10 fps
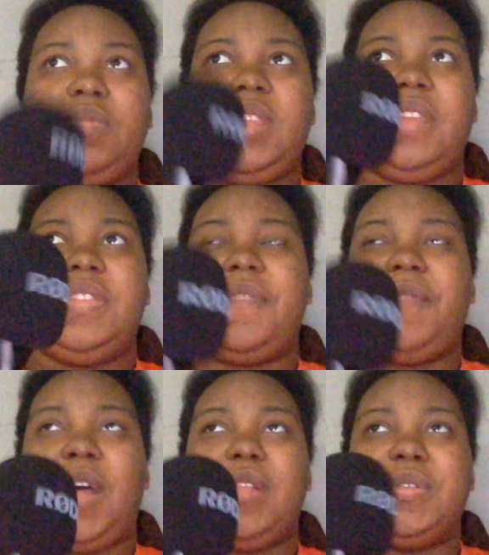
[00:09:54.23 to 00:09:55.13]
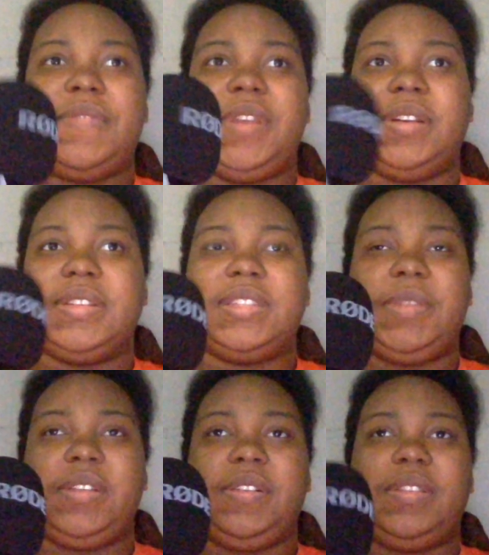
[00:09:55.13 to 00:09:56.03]
that follows a very
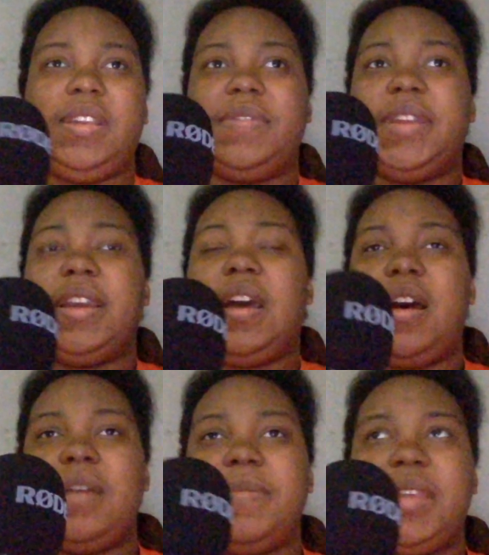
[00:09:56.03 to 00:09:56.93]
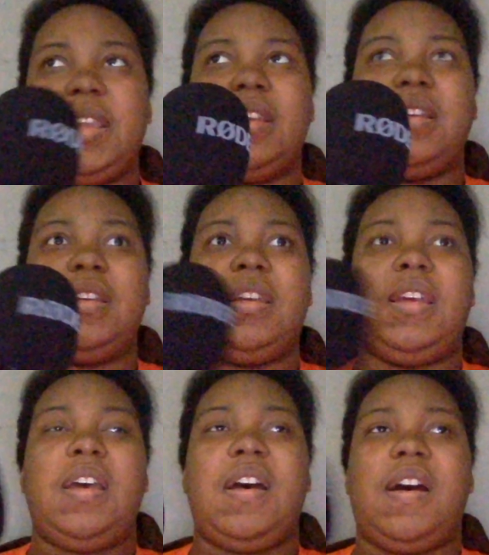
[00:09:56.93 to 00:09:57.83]
similar thing of like humming,
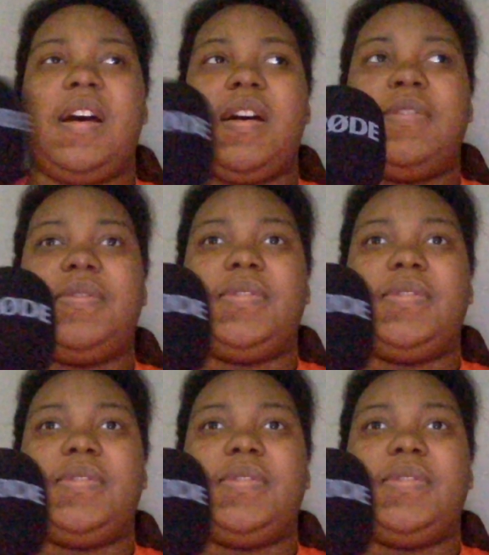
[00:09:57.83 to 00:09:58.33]
of